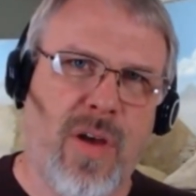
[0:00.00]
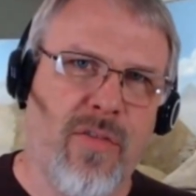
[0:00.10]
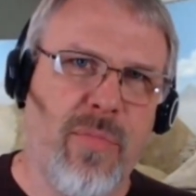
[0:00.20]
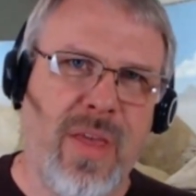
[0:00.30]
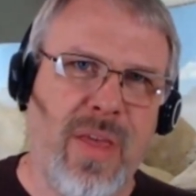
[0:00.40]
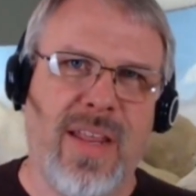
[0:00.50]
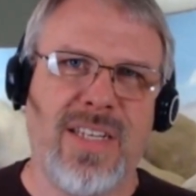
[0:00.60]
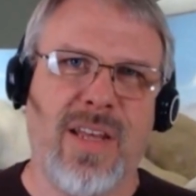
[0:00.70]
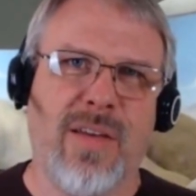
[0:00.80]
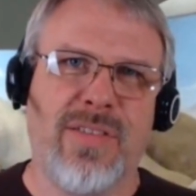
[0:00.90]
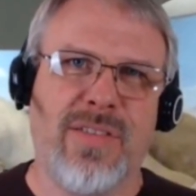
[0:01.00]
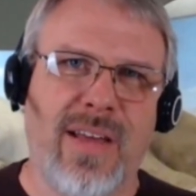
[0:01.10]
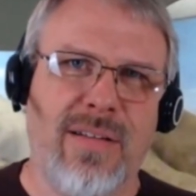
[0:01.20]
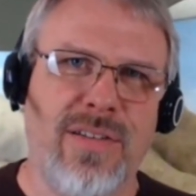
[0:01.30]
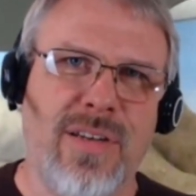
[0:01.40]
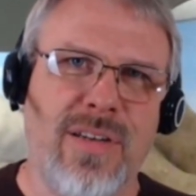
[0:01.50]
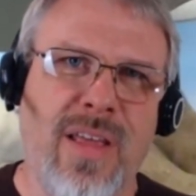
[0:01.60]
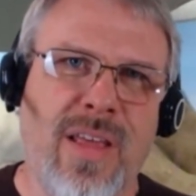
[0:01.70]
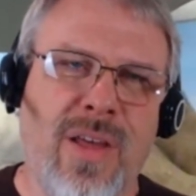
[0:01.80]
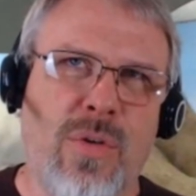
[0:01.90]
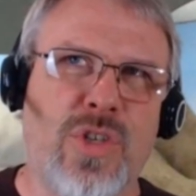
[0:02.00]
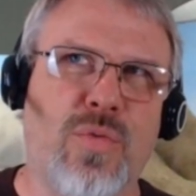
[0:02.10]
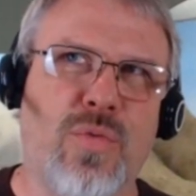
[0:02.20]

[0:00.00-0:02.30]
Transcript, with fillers: of BNSF towns and was